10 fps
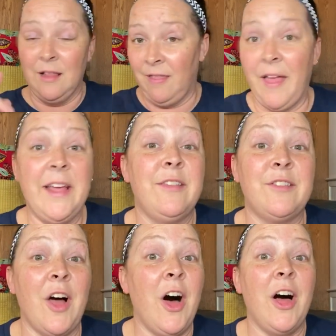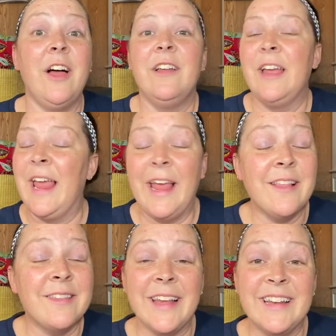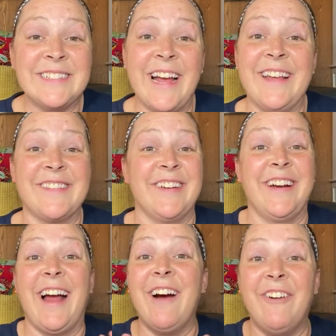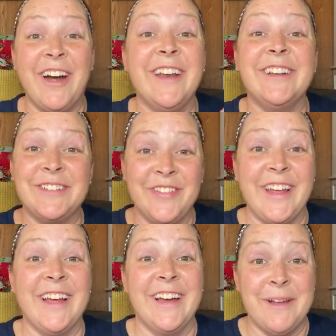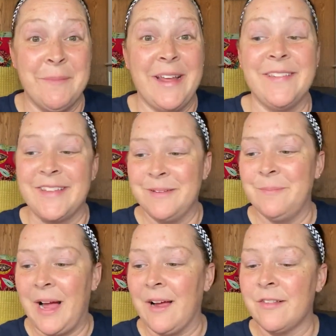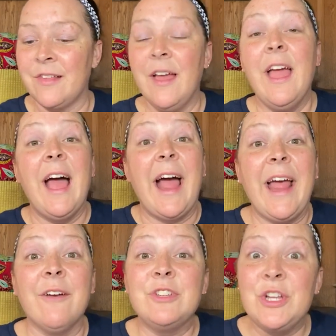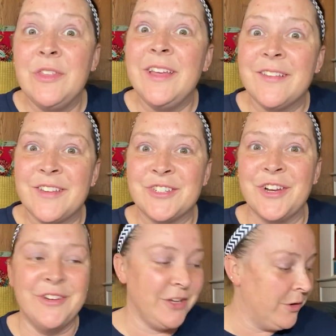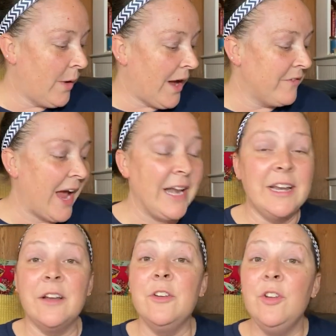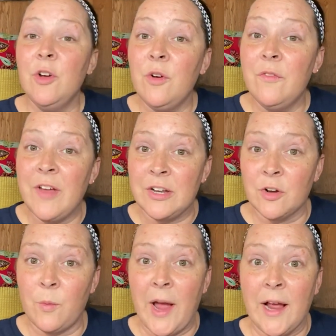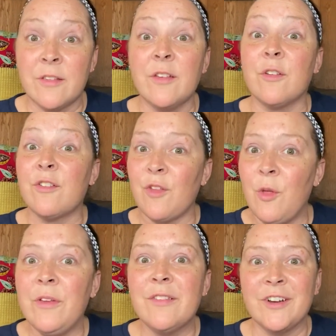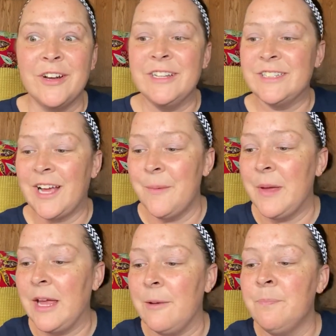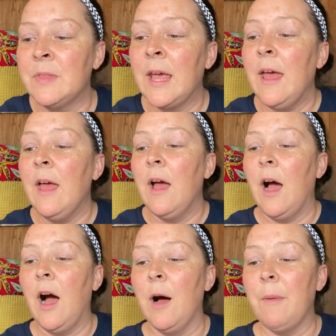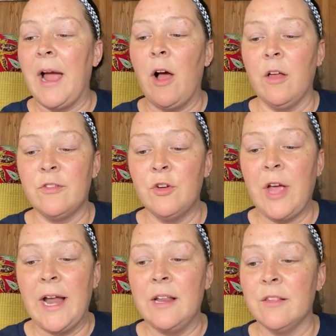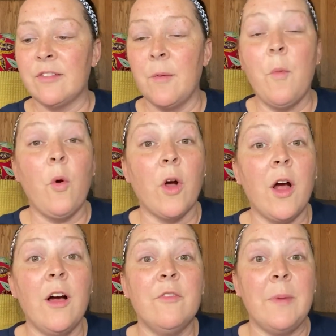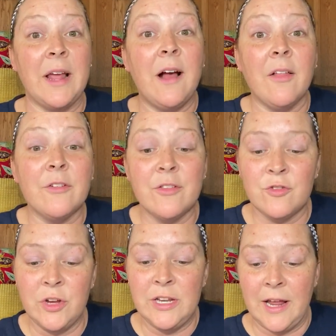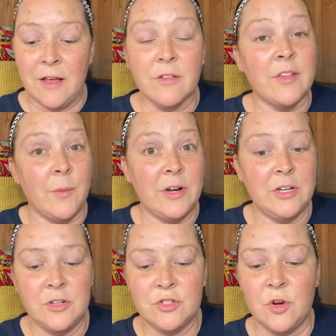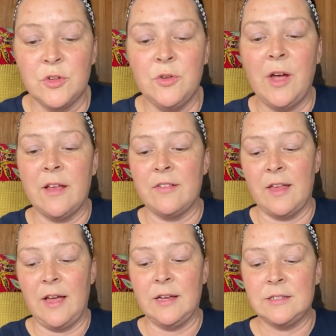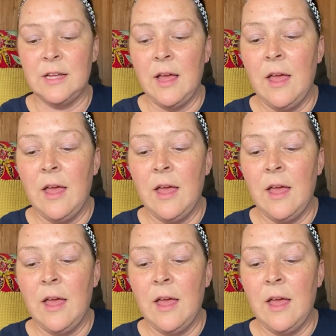Lysol, hand sanitizer. I want it to be an amazing box. I have two things to show you. I've gotten a new vendor wax. They're slowly starting to come in. I also got in some more of my Color Street nails. So I wanted to show you guys that.